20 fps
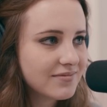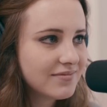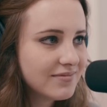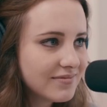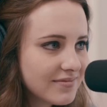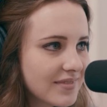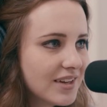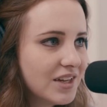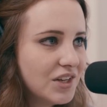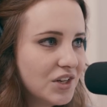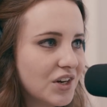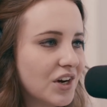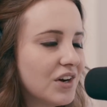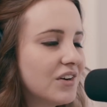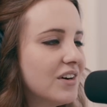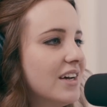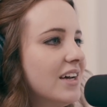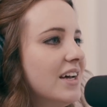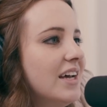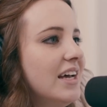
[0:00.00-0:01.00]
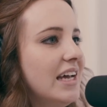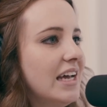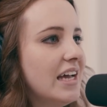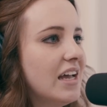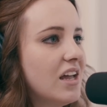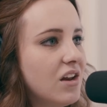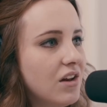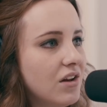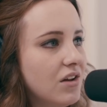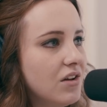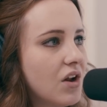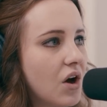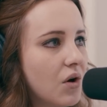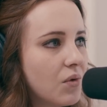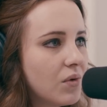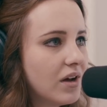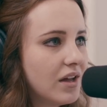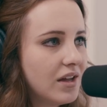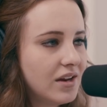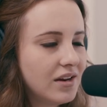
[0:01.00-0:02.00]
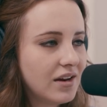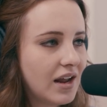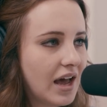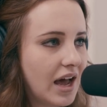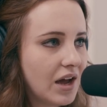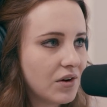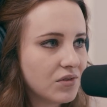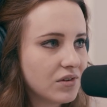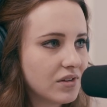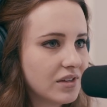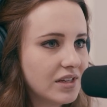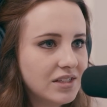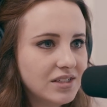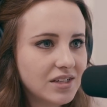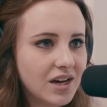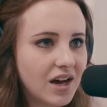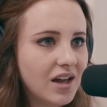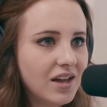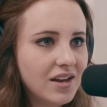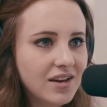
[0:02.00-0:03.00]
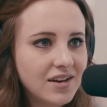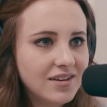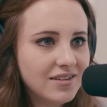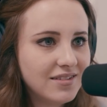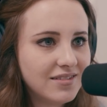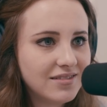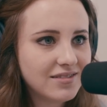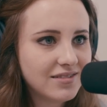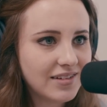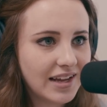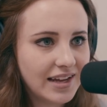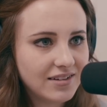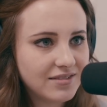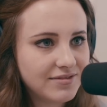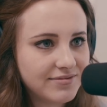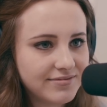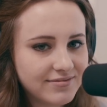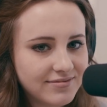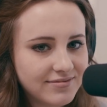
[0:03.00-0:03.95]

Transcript: Mm. you know, and no one had really done like,